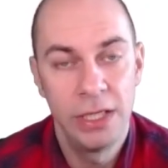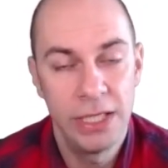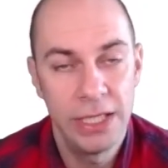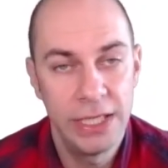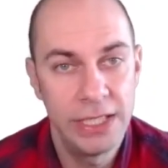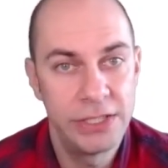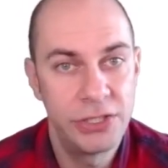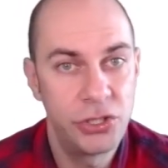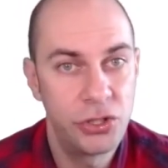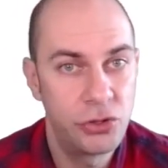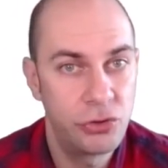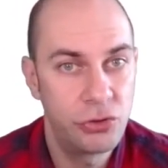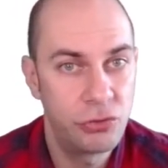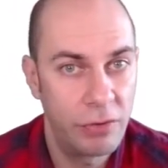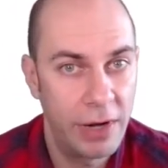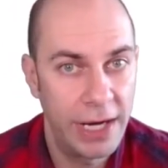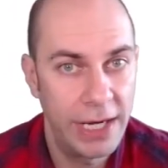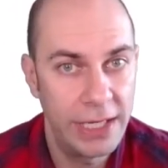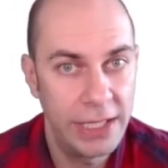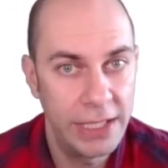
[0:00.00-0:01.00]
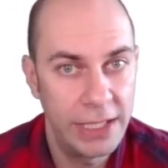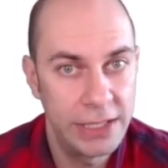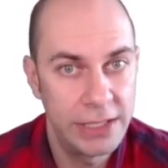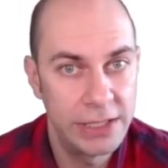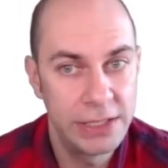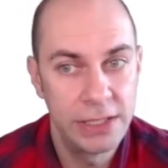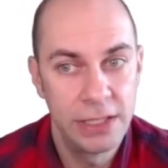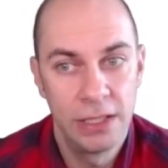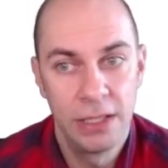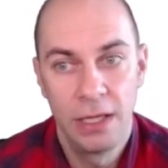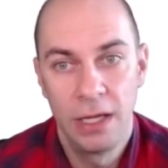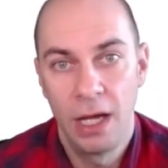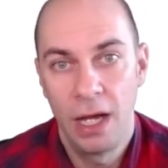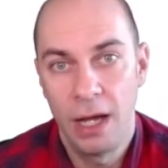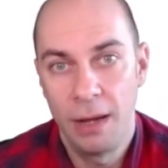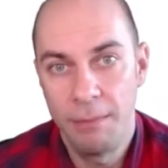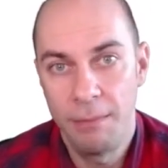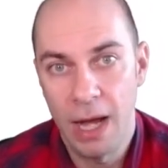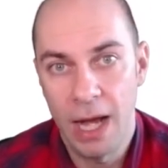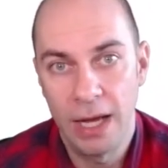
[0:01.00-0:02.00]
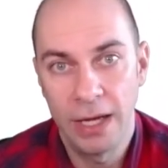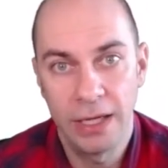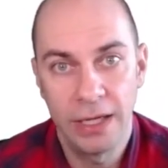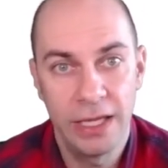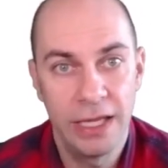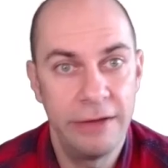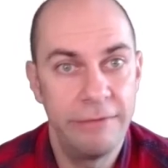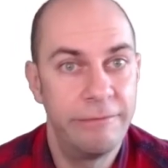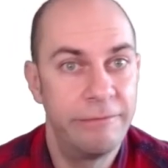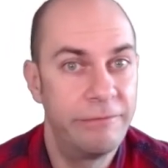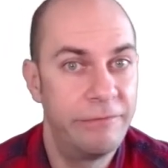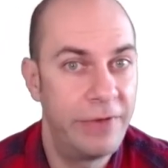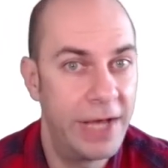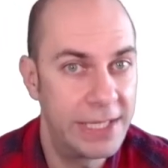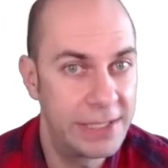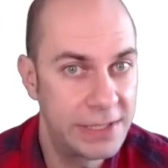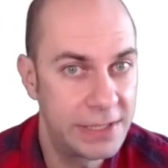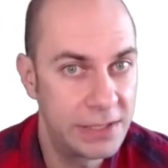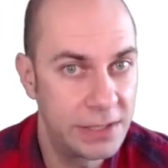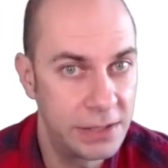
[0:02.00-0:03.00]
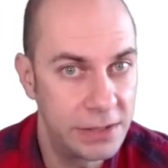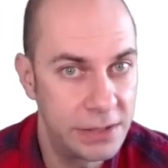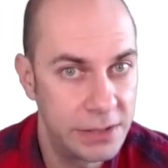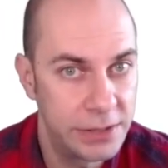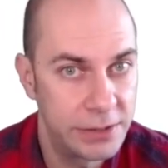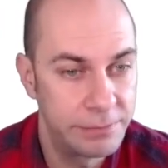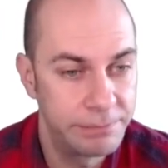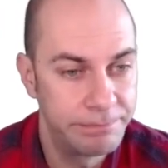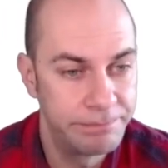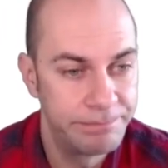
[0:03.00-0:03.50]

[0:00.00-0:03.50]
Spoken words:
is traded among investors.